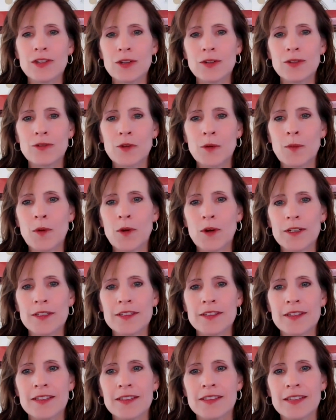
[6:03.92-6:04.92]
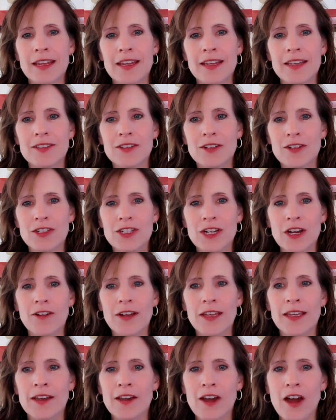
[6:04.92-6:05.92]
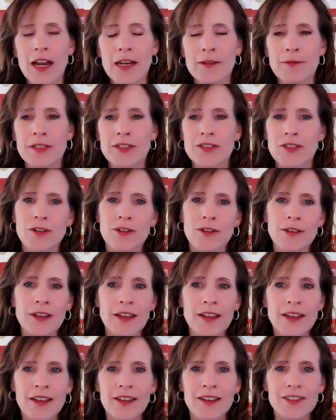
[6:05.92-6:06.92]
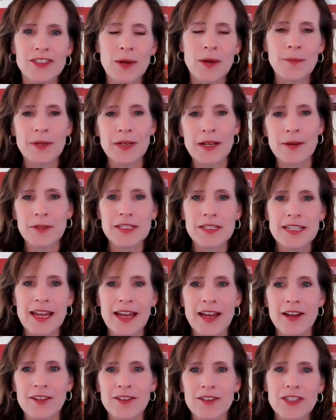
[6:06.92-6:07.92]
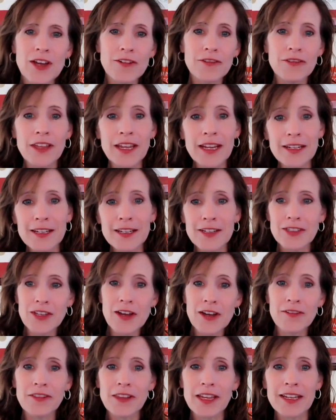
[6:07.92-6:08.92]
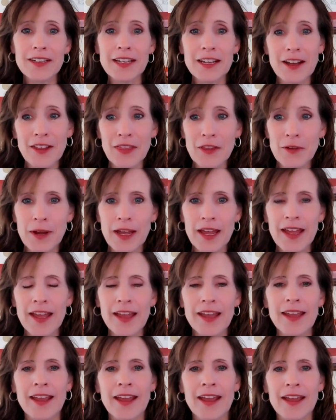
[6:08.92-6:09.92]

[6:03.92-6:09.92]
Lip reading: news reports these days are showing economists are jumping up and down, soft landing on the way.